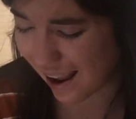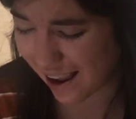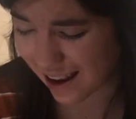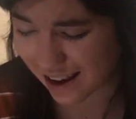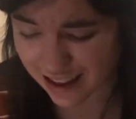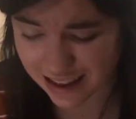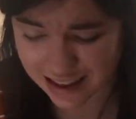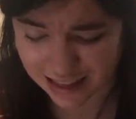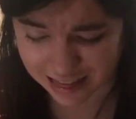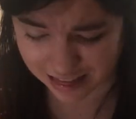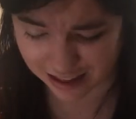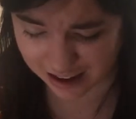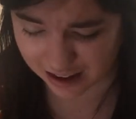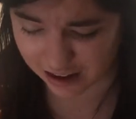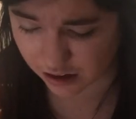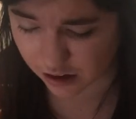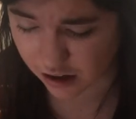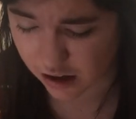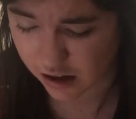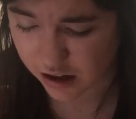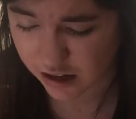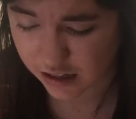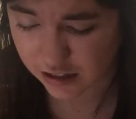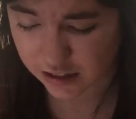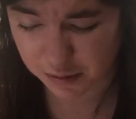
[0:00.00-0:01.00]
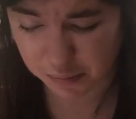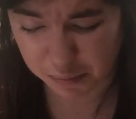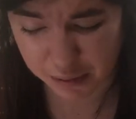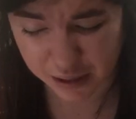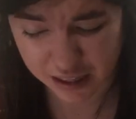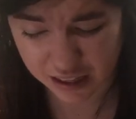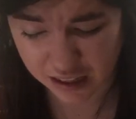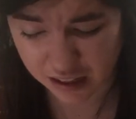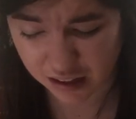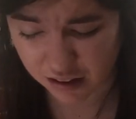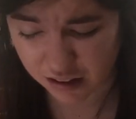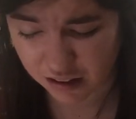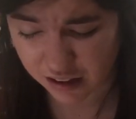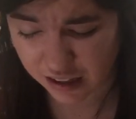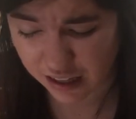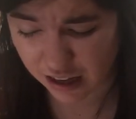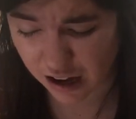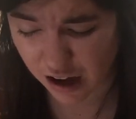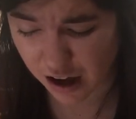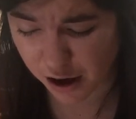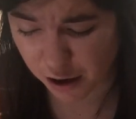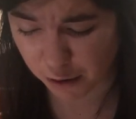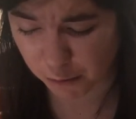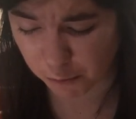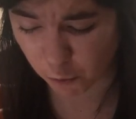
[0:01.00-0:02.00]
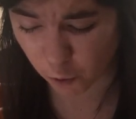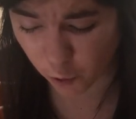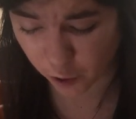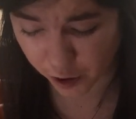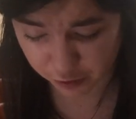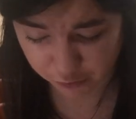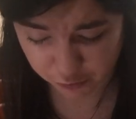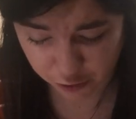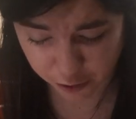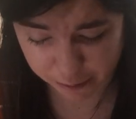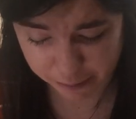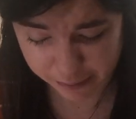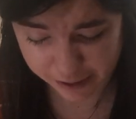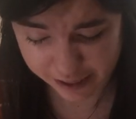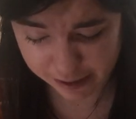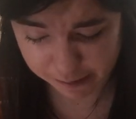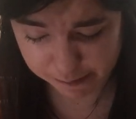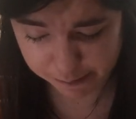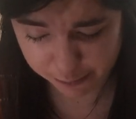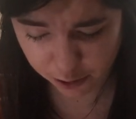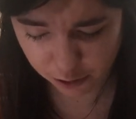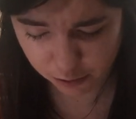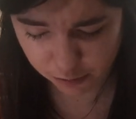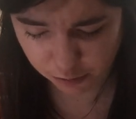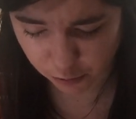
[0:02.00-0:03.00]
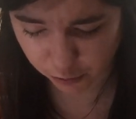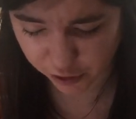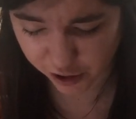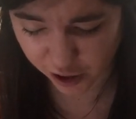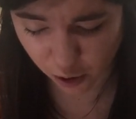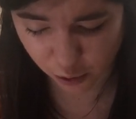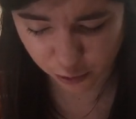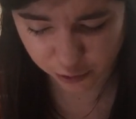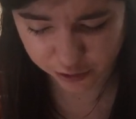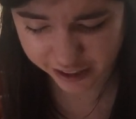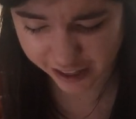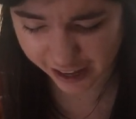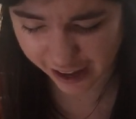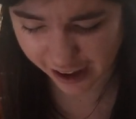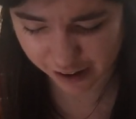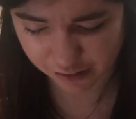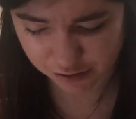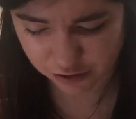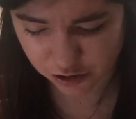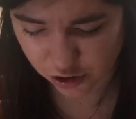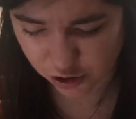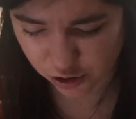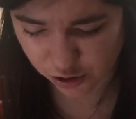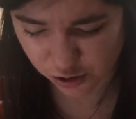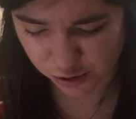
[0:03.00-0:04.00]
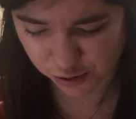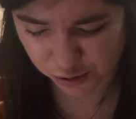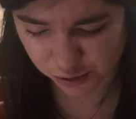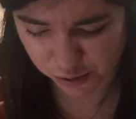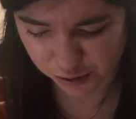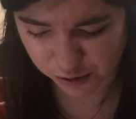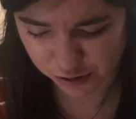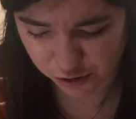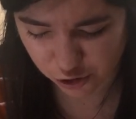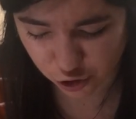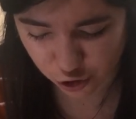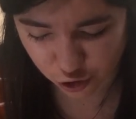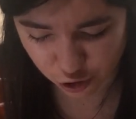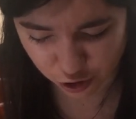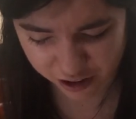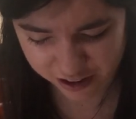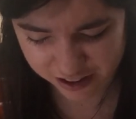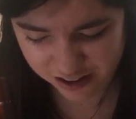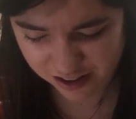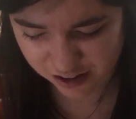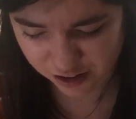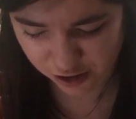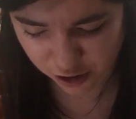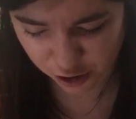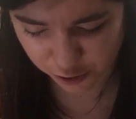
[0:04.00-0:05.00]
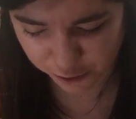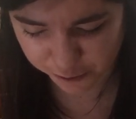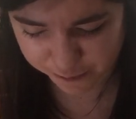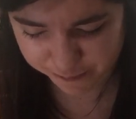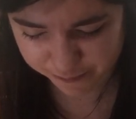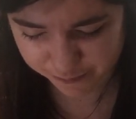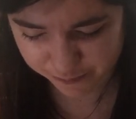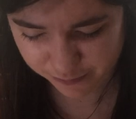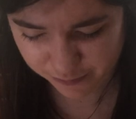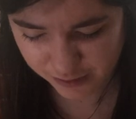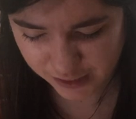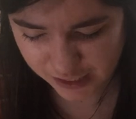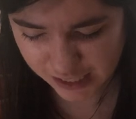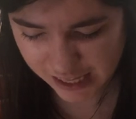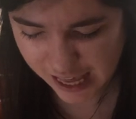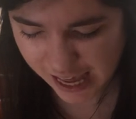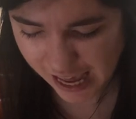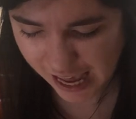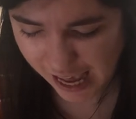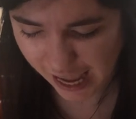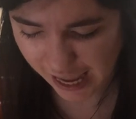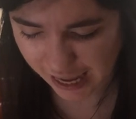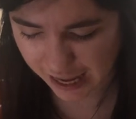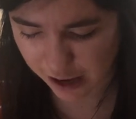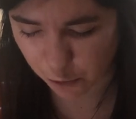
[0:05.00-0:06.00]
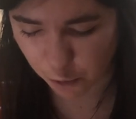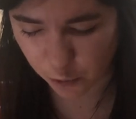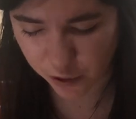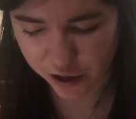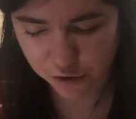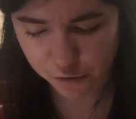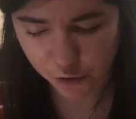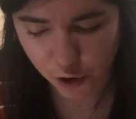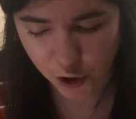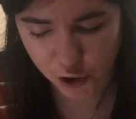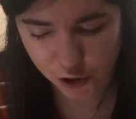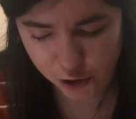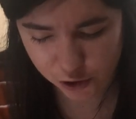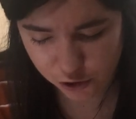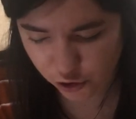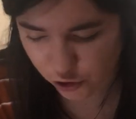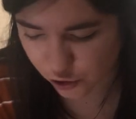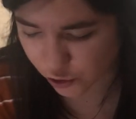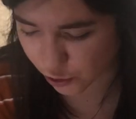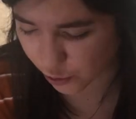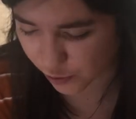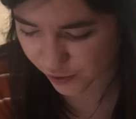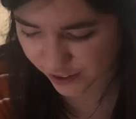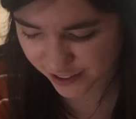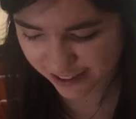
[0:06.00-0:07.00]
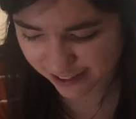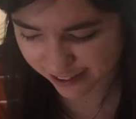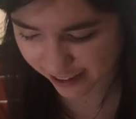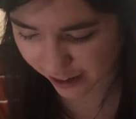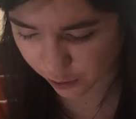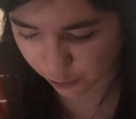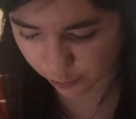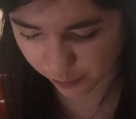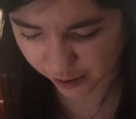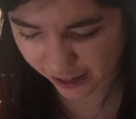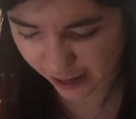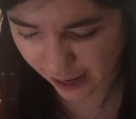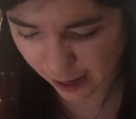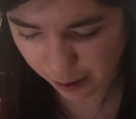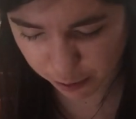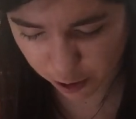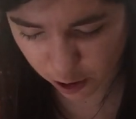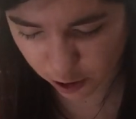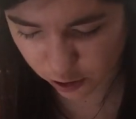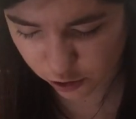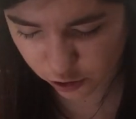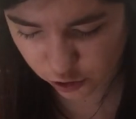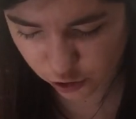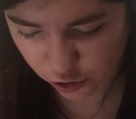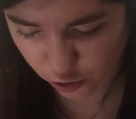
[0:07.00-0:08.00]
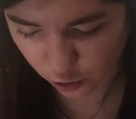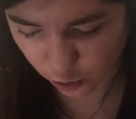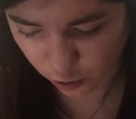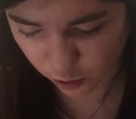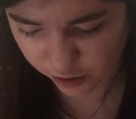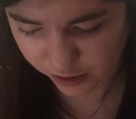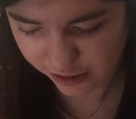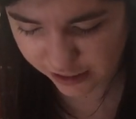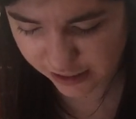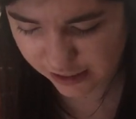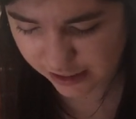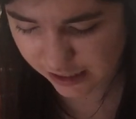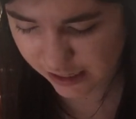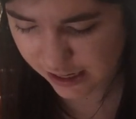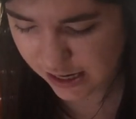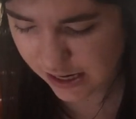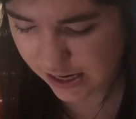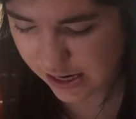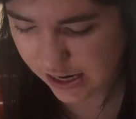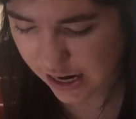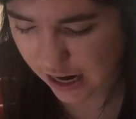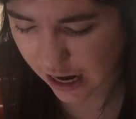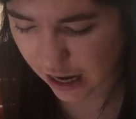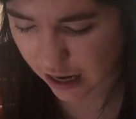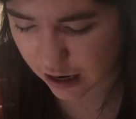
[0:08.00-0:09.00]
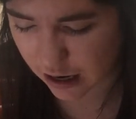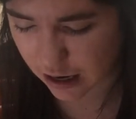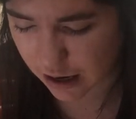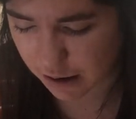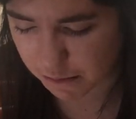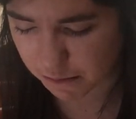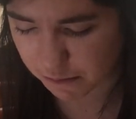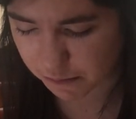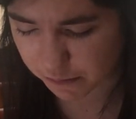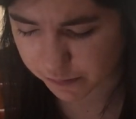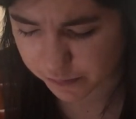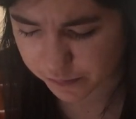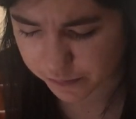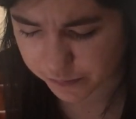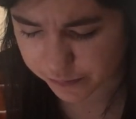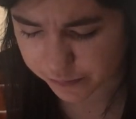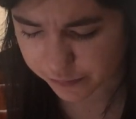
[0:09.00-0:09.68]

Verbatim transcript: anything to be um, one of your people. We only have to trust you. And we have heard stories like Rahab heard stories. Um,